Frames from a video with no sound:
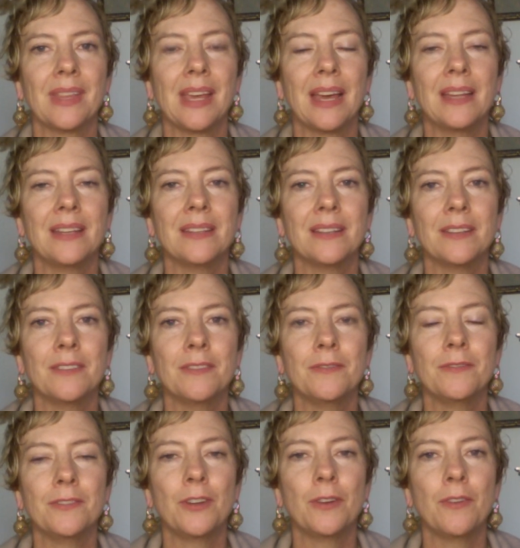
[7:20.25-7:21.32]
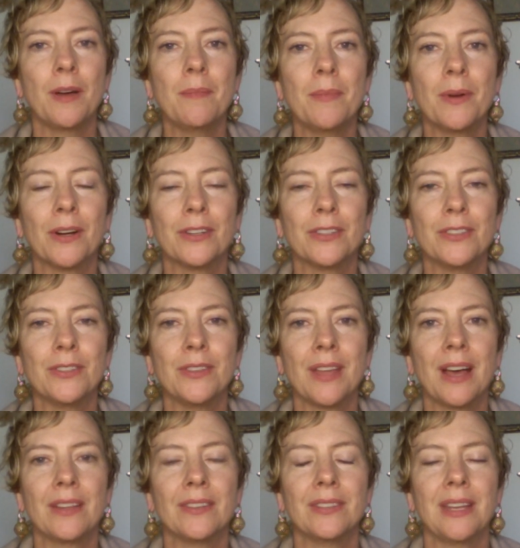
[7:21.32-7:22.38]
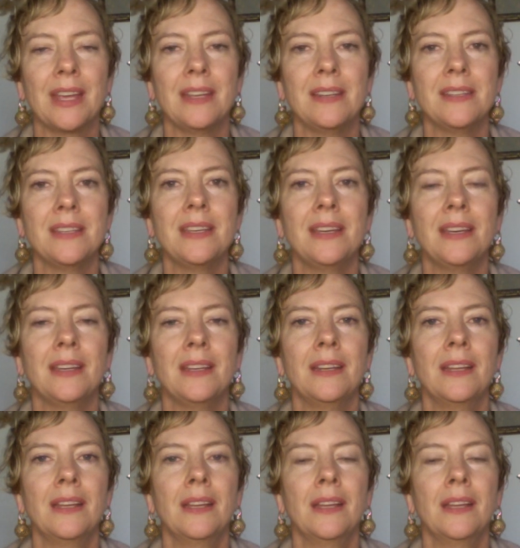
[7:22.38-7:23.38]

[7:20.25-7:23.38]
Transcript: the end of November 2018